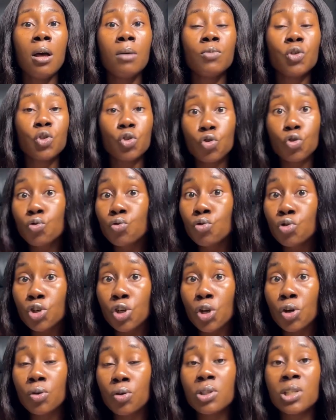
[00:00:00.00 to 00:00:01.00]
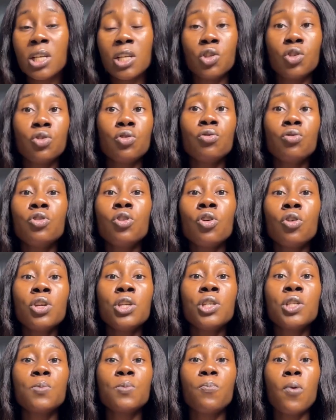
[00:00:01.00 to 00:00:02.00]
studios. A studio
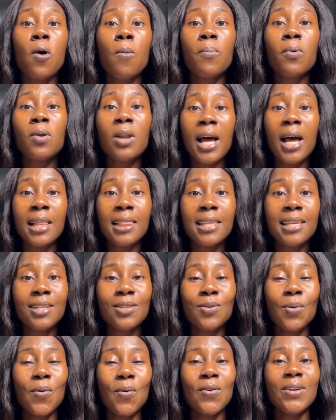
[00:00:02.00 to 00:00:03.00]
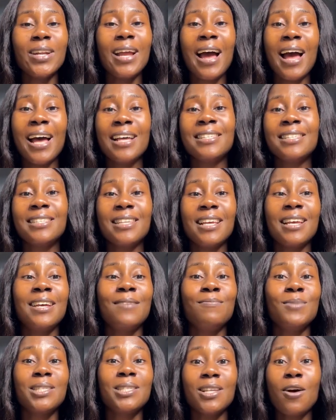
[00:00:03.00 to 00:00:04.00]
is popularly known as
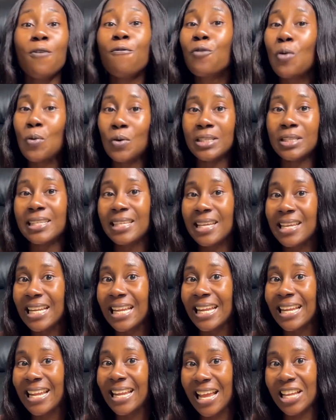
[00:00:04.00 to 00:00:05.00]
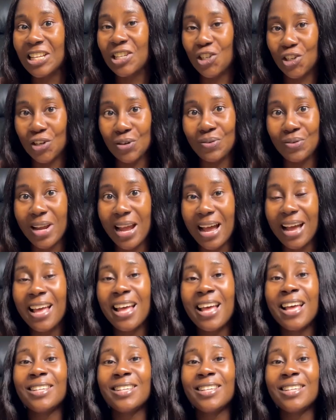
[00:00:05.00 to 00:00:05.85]
self-contained in Nigeria.